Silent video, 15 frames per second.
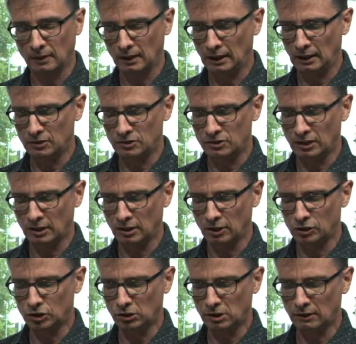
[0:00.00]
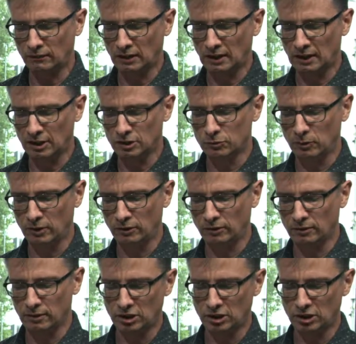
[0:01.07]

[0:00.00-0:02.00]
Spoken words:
It's a chunk of glass with